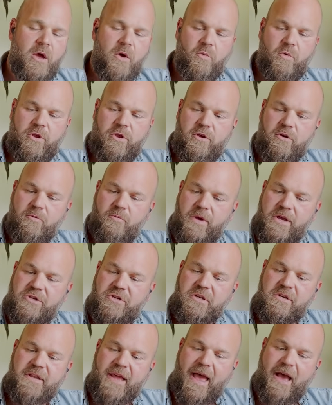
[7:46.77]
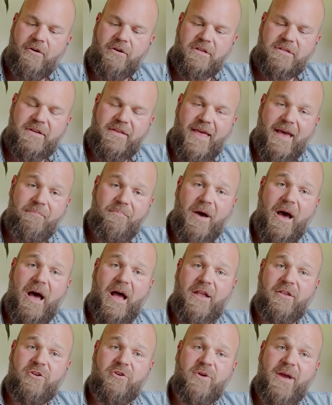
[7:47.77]
when you're reaching down into that
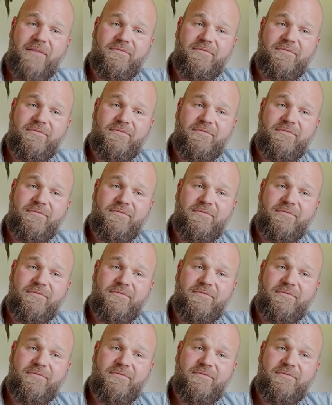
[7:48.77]
pot and you